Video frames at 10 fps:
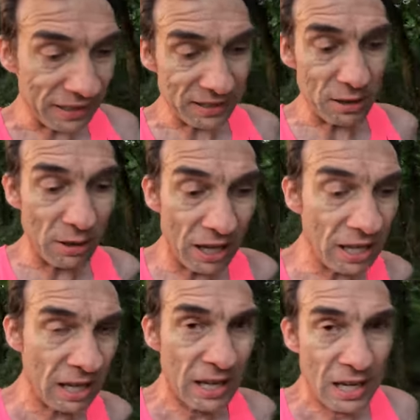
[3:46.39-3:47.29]
I knew
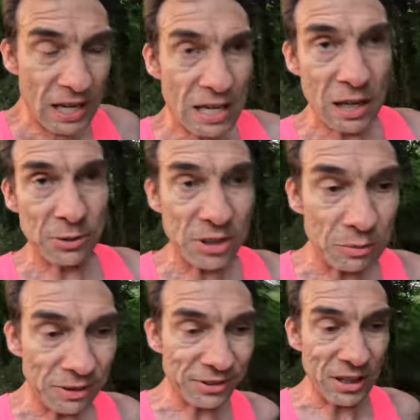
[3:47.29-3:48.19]
that was going
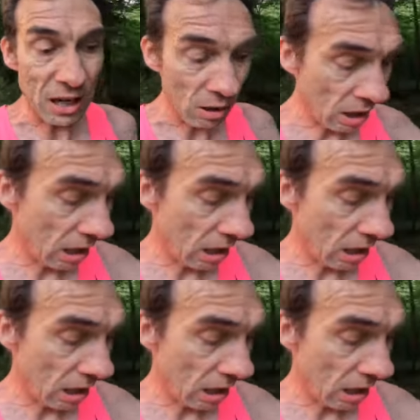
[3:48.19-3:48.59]
to be slow.